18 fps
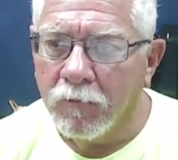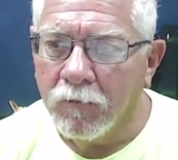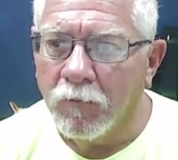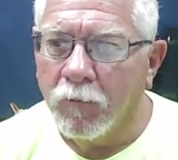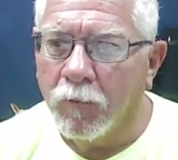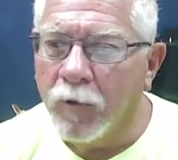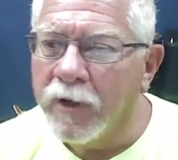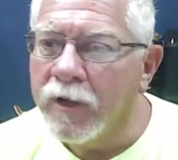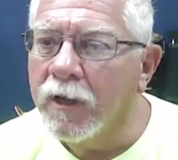
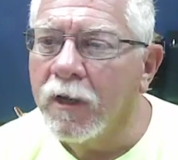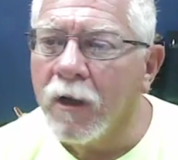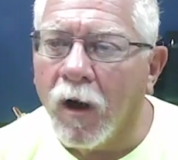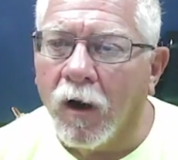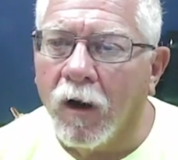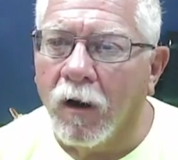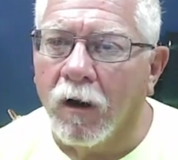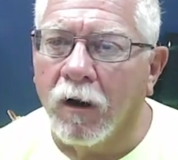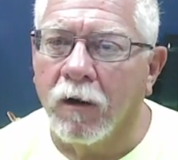we
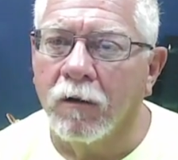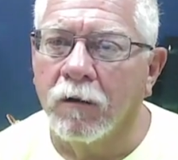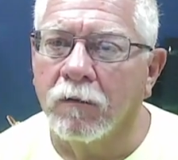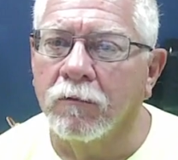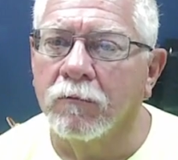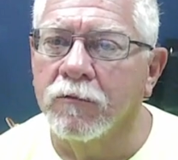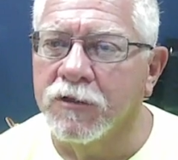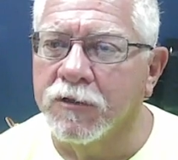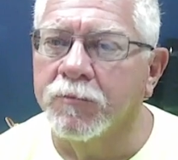are
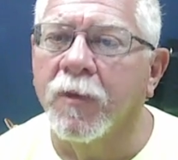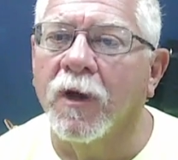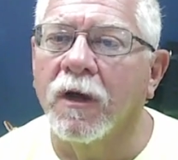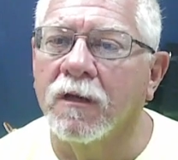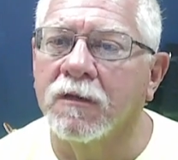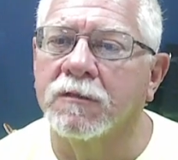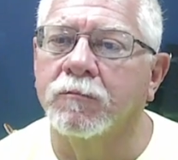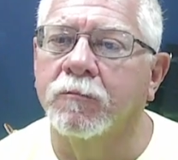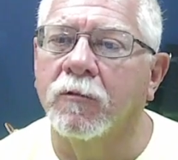
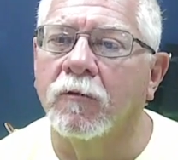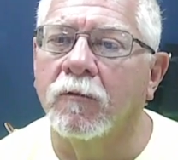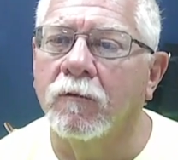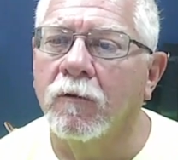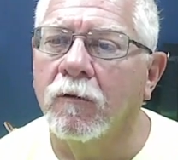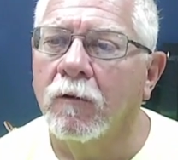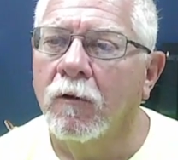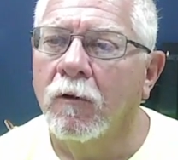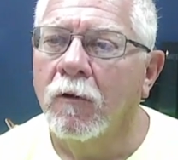responsible
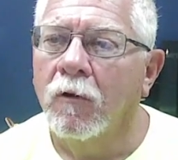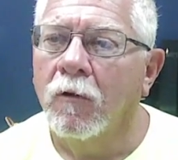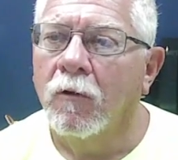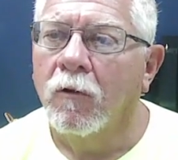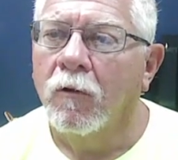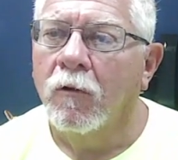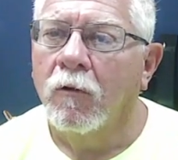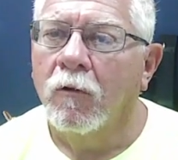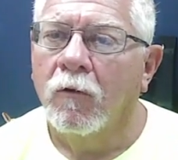
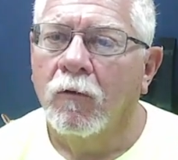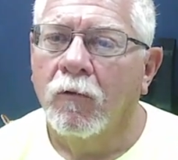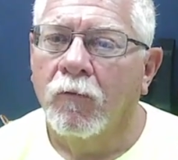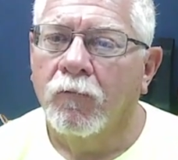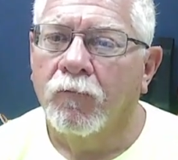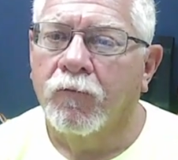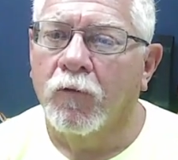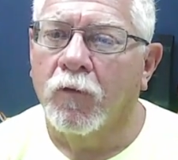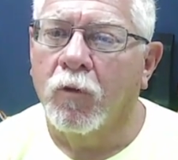
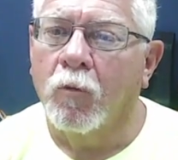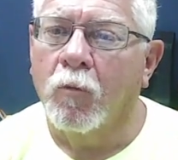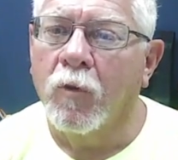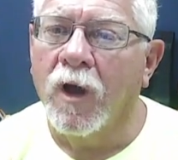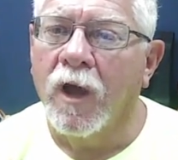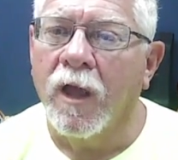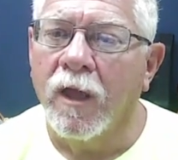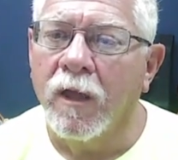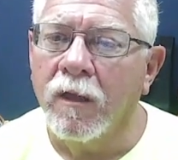for the
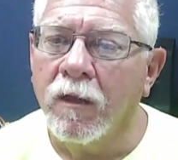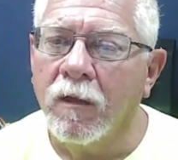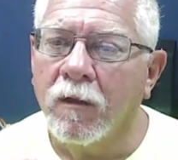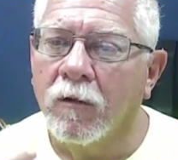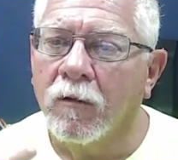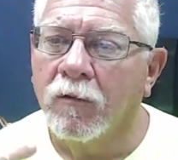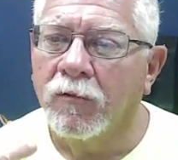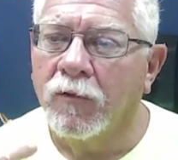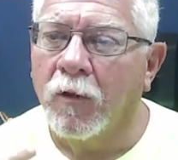way
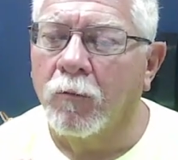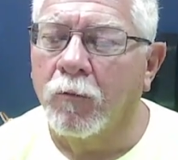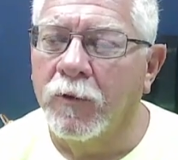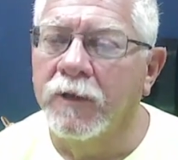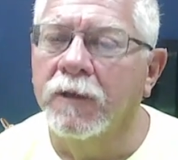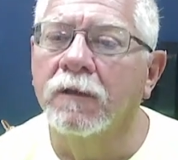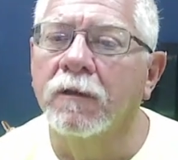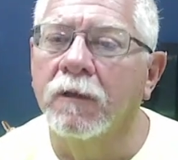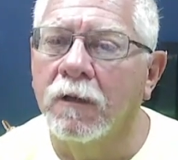that
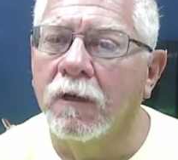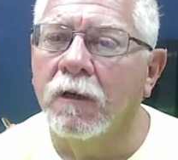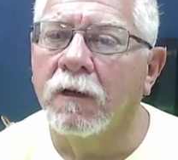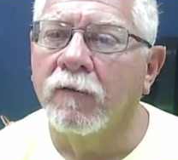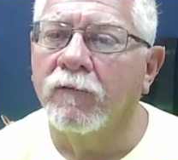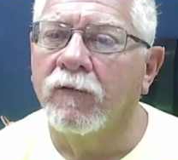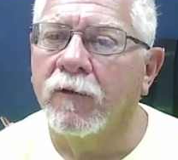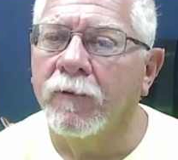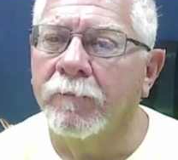we
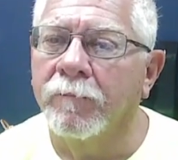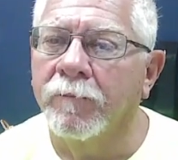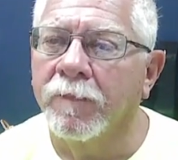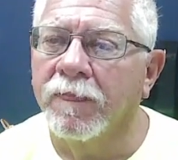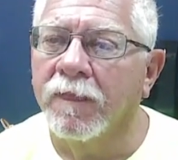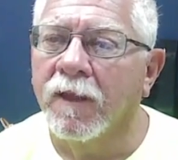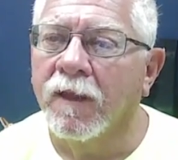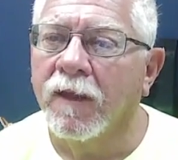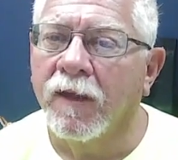live,
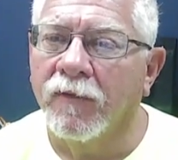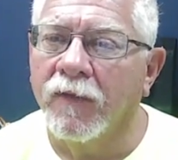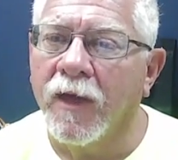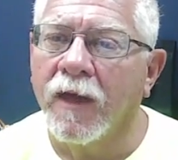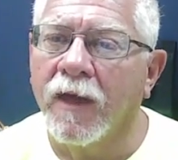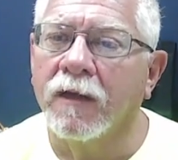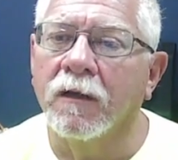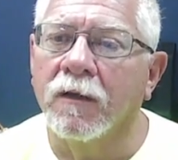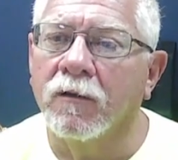and
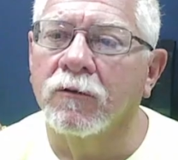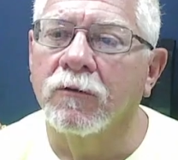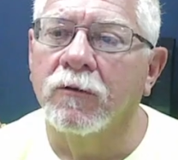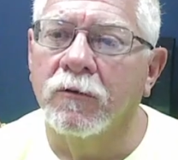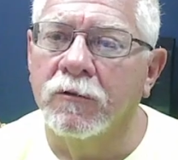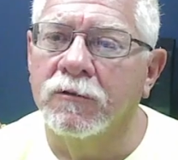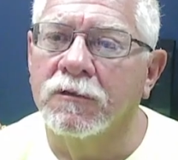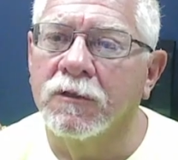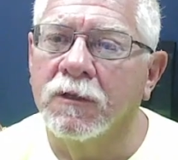that
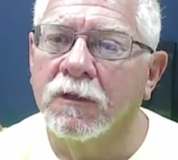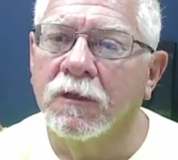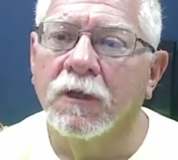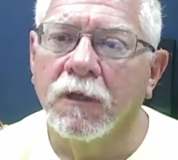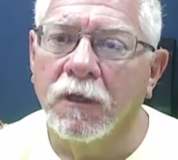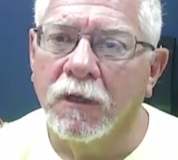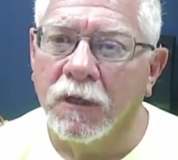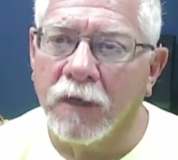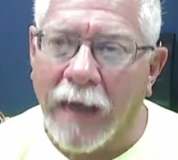includes
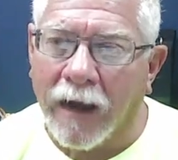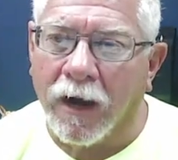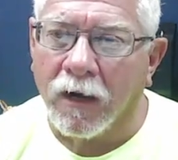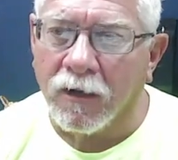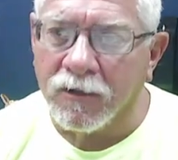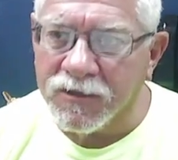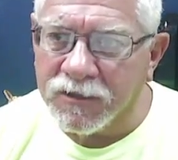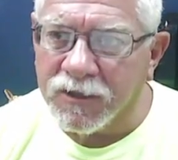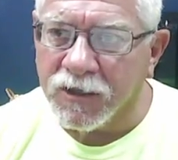in
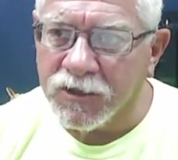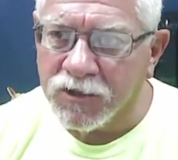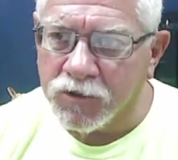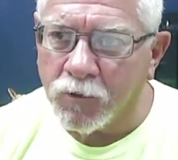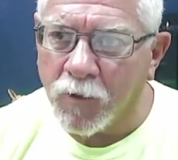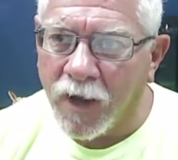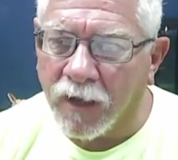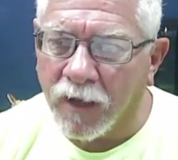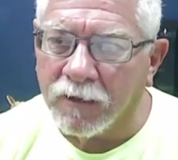our
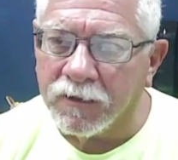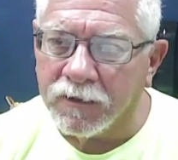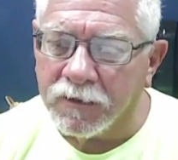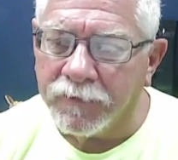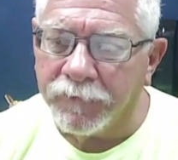sexuality.